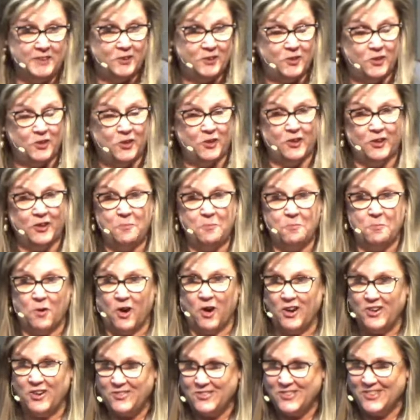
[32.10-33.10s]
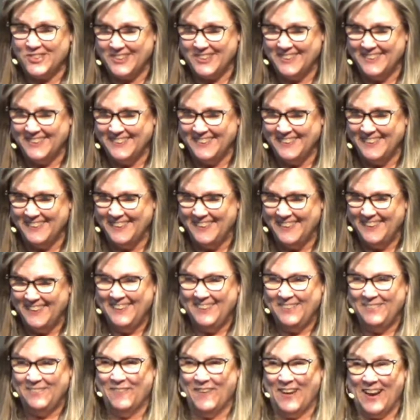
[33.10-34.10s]
in early March?
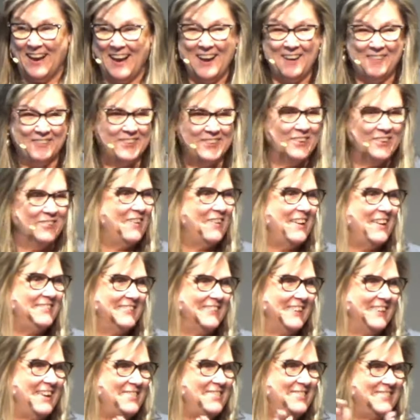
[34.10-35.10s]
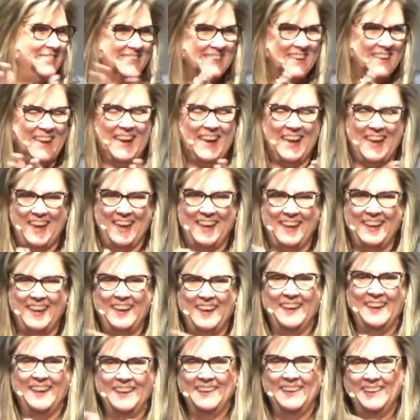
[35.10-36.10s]
Wow, congratulations, Kay.